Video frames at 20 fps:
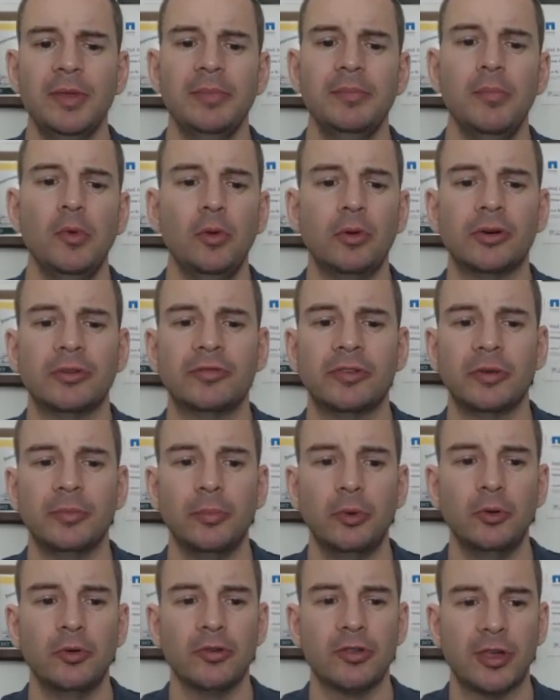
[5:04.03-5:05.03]
me more
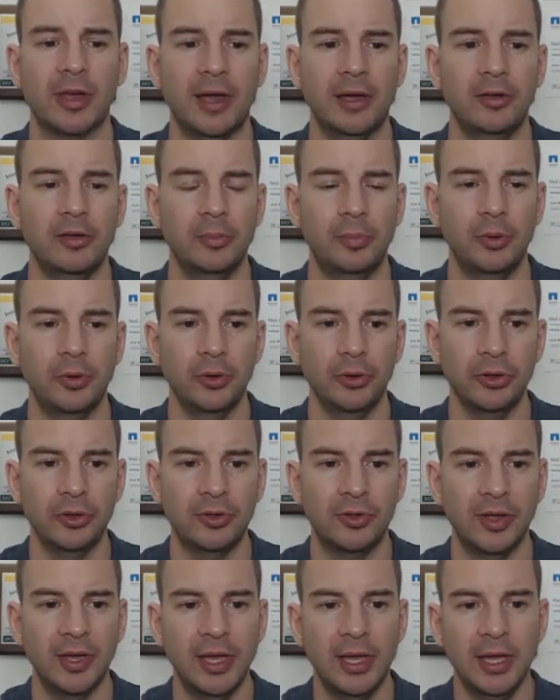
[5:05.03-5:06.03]
verbose
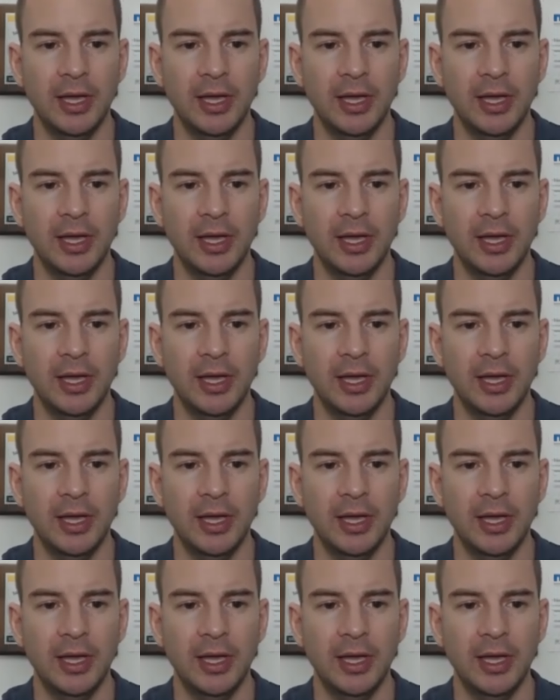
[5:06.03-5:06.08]
output